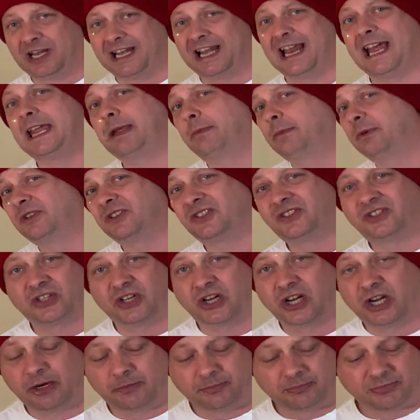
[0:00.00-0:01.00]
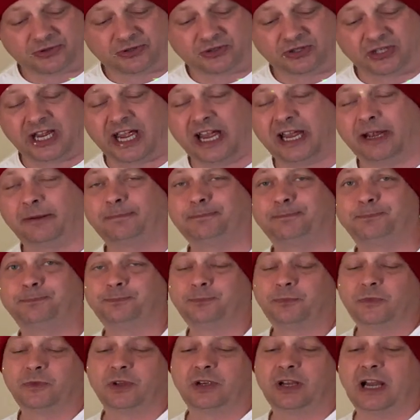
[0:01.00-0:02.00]
layman's terms, yeah?
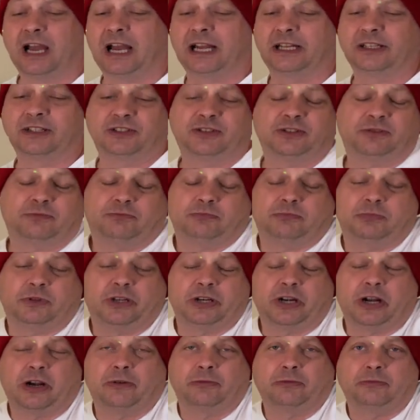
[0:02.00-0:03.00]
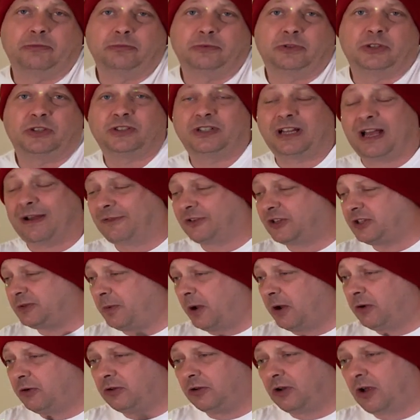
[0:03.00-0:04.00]
And, you know, just have a
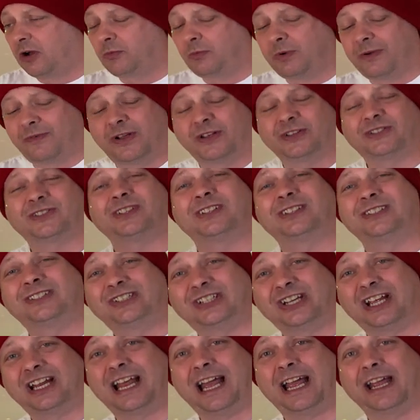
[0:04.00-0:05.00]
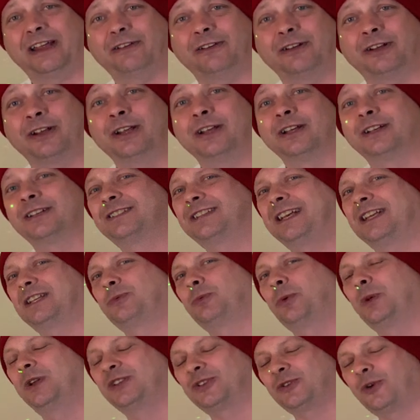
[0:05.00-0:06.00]
smoke along with us and chill out. Because
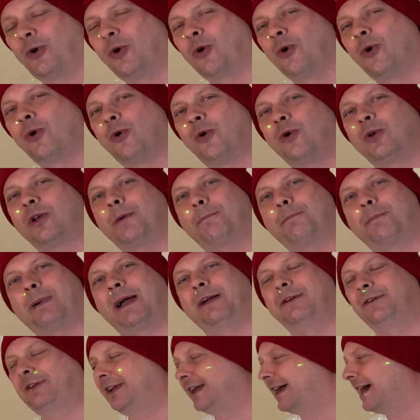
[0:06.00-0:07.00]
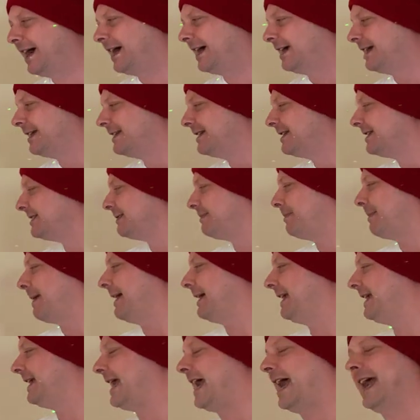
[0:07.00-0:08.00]
that's what it's all about, yeah? It's
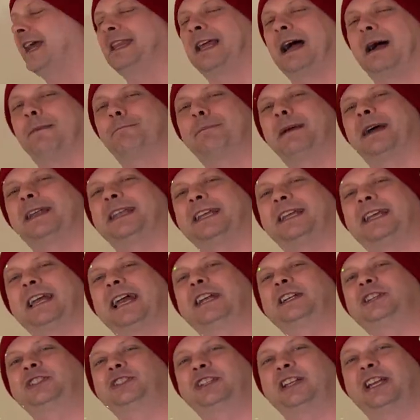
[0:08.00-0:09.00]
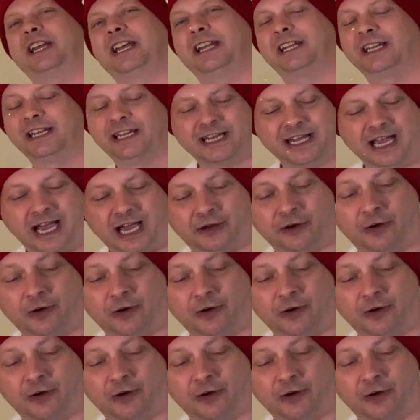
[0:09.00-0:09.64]
about getting that medication in and